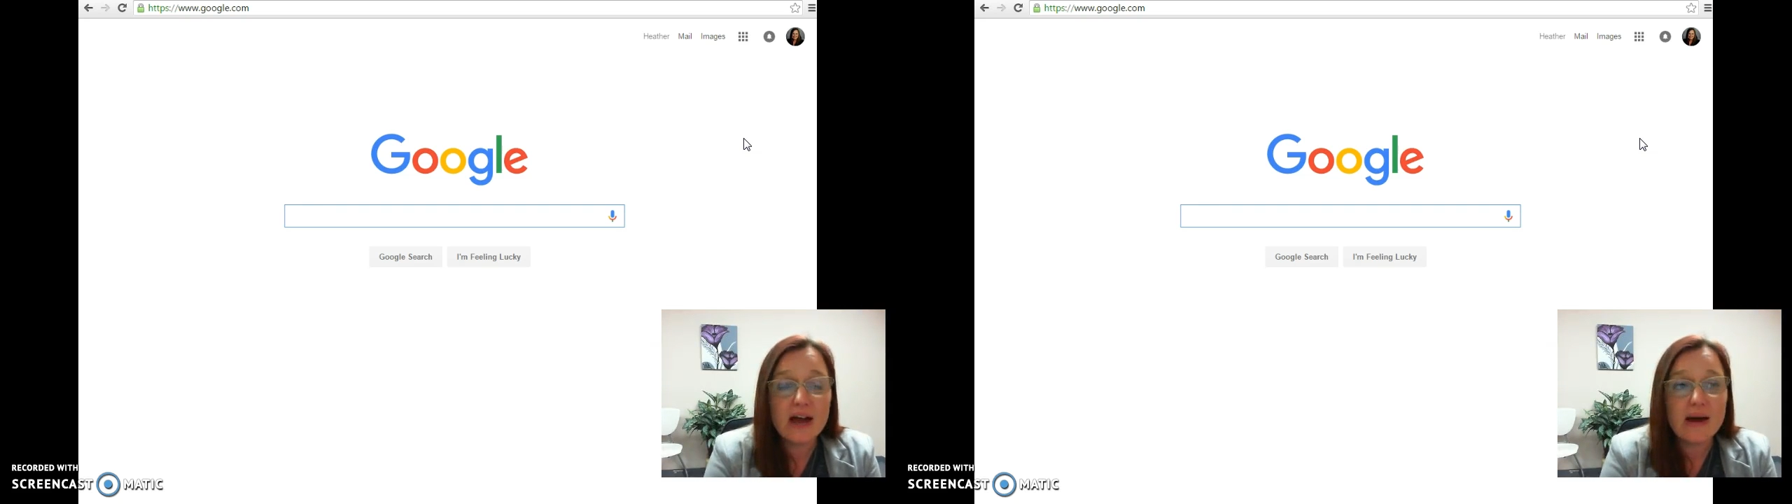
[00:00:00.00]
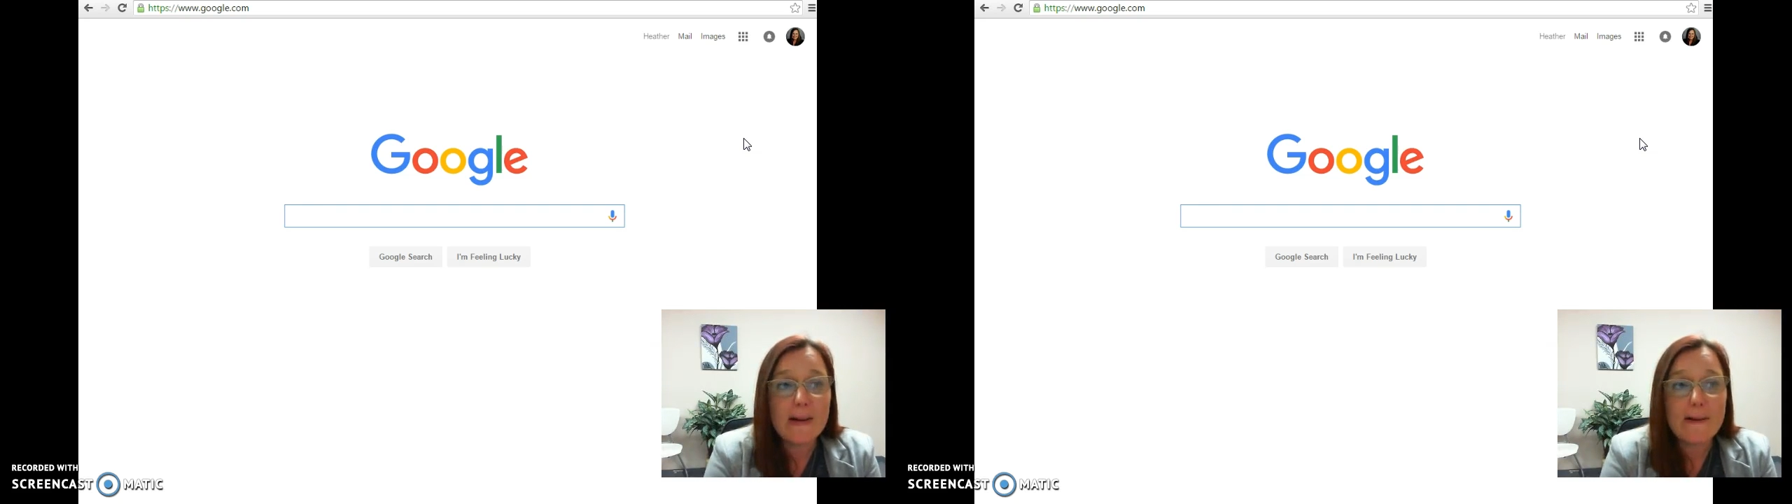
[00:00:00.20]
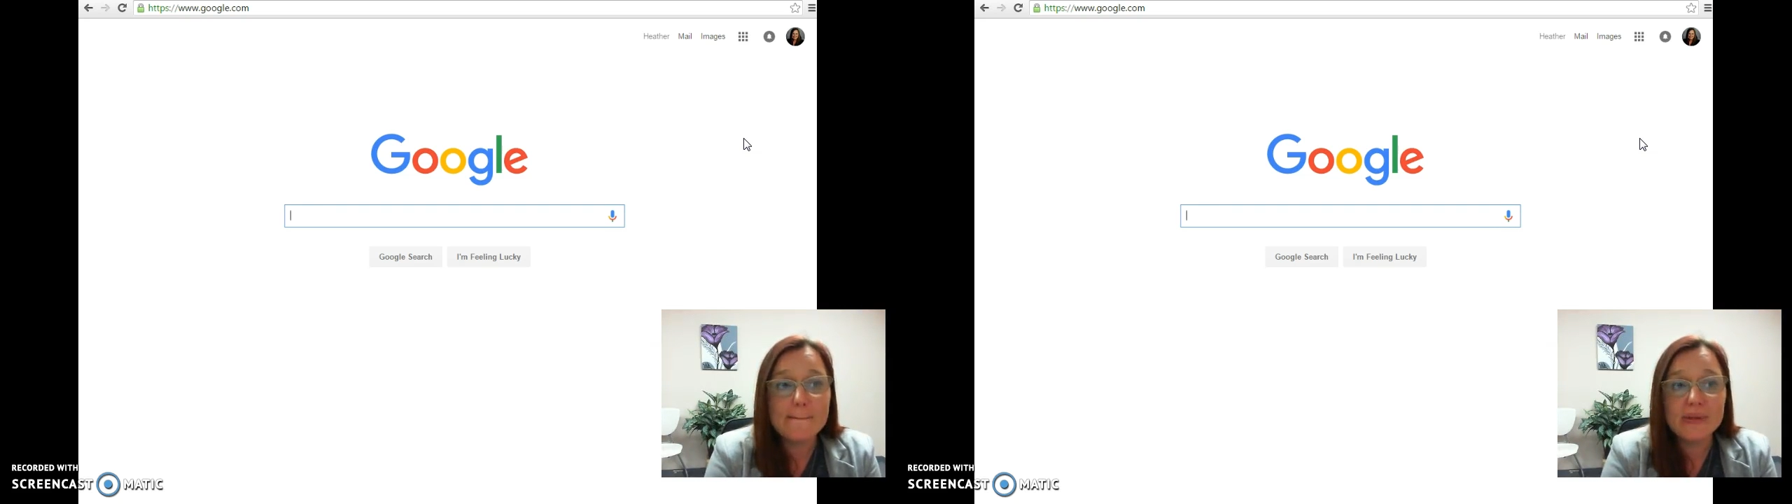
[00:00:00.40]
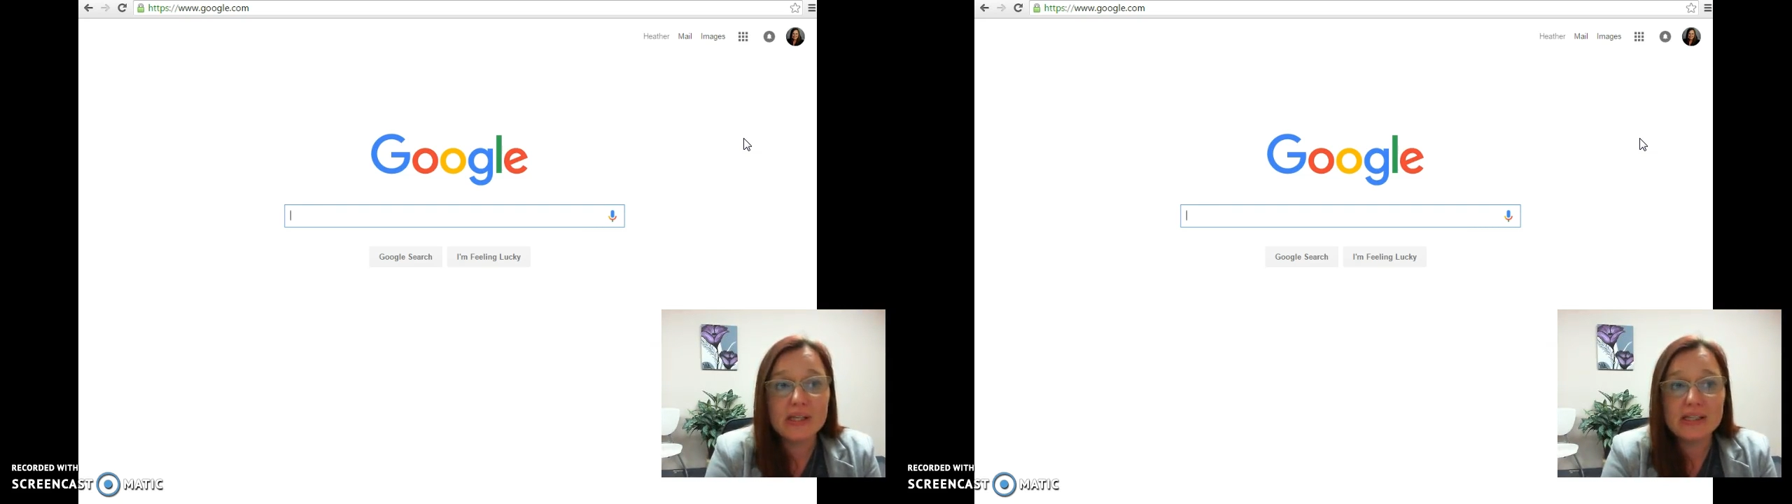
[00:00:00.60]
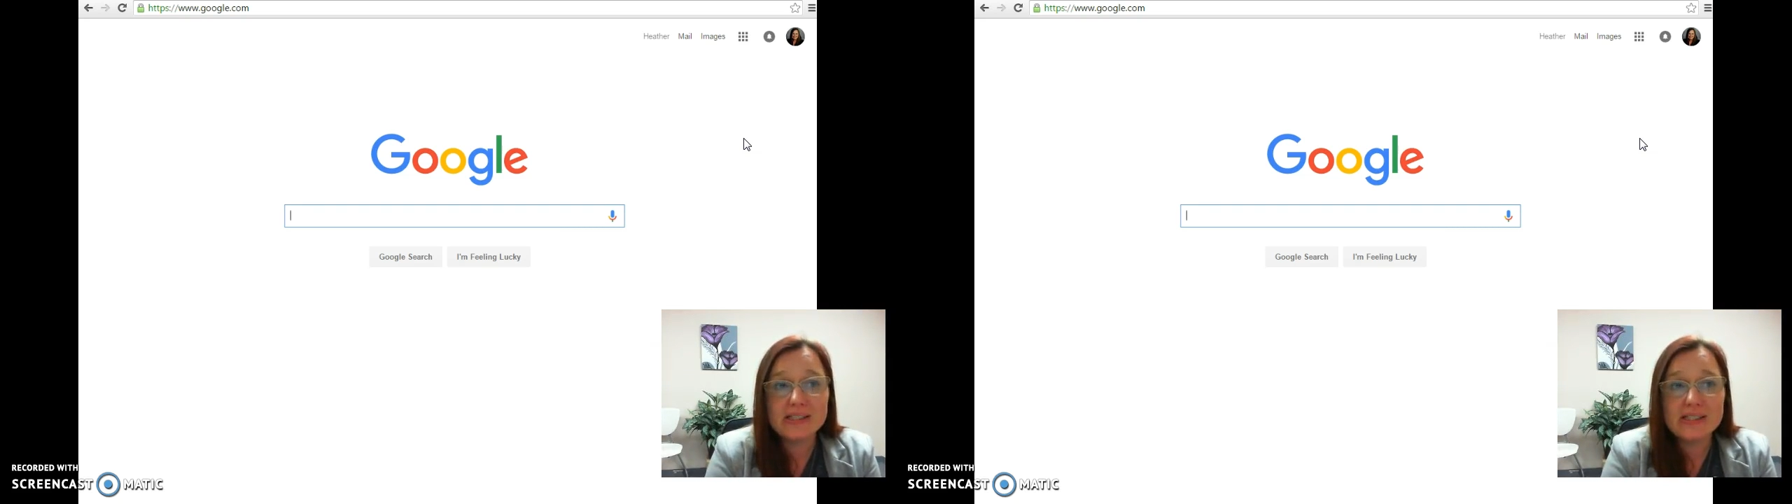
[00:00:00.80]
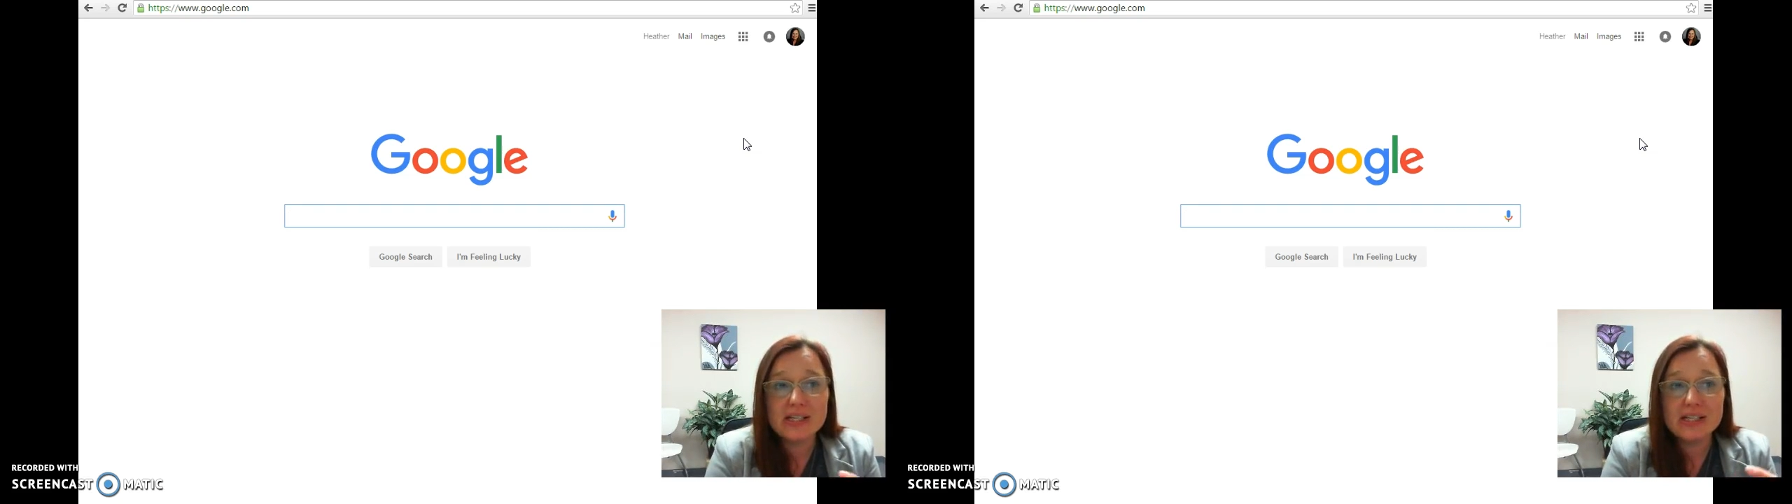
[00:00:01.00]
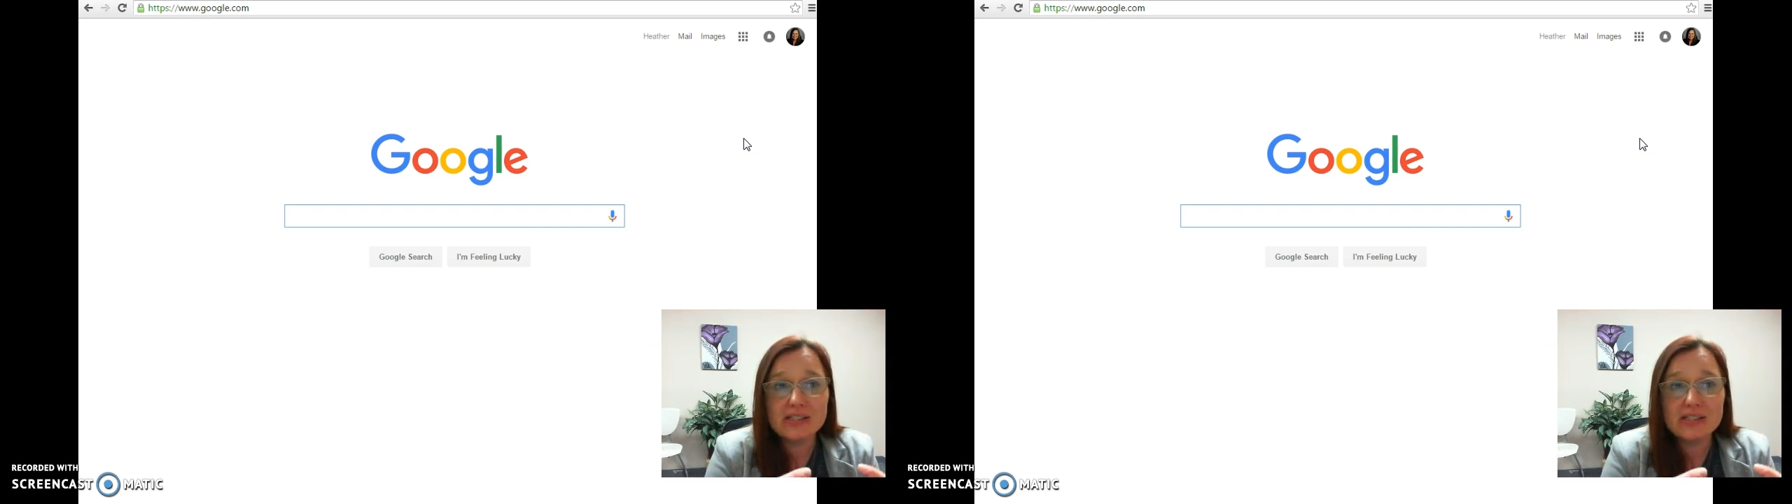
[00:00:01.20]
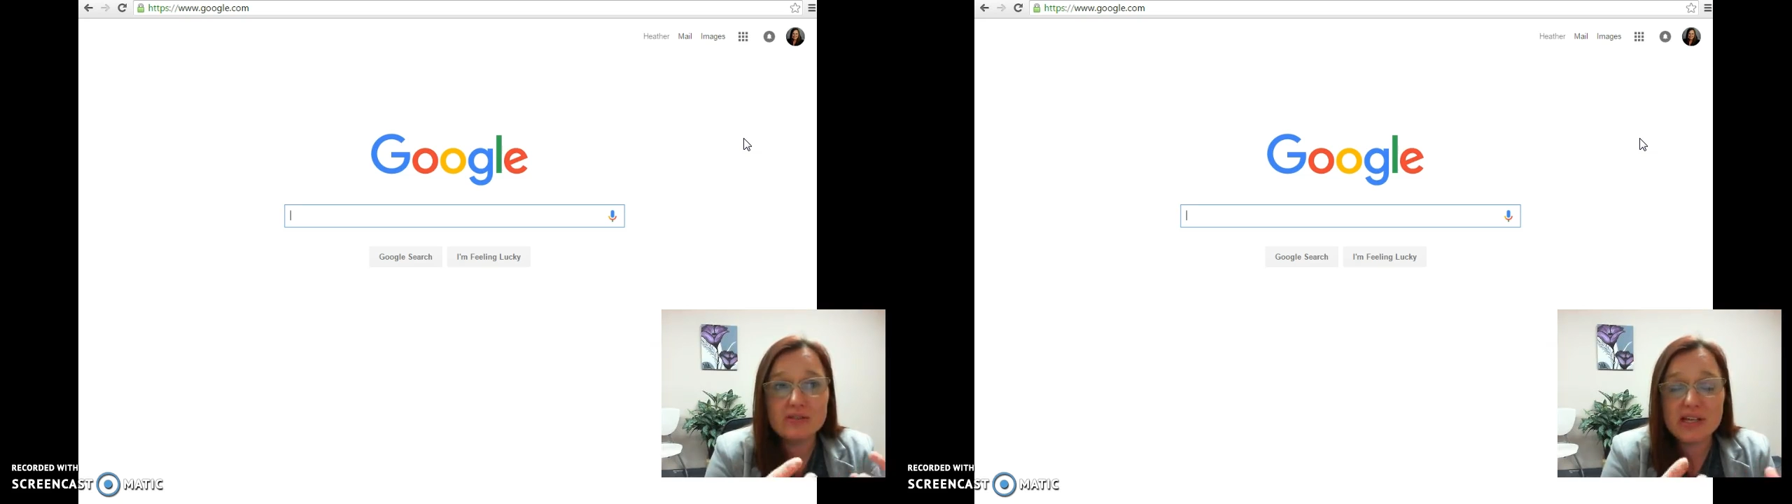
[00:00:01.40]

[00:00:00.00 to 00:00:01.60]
to